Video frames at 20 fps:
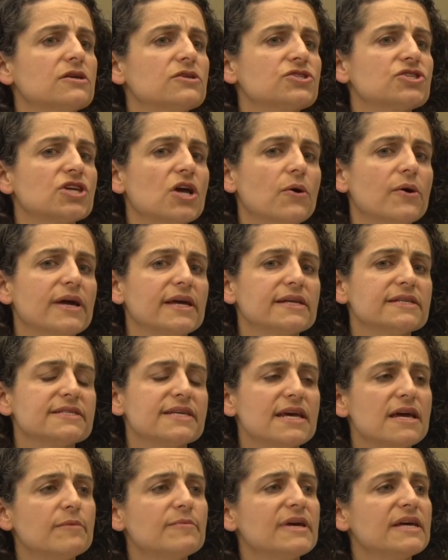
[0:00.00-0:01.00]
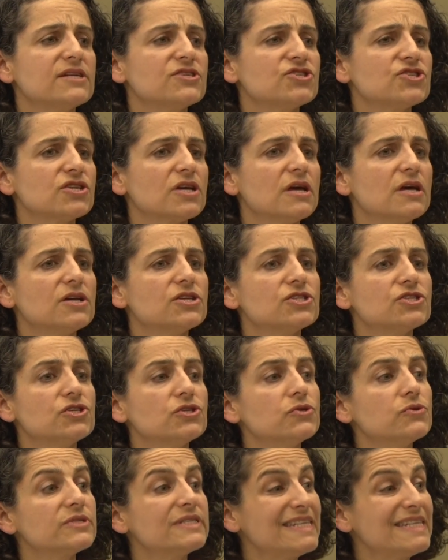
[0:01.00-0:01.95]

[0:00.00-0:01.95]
showing damage to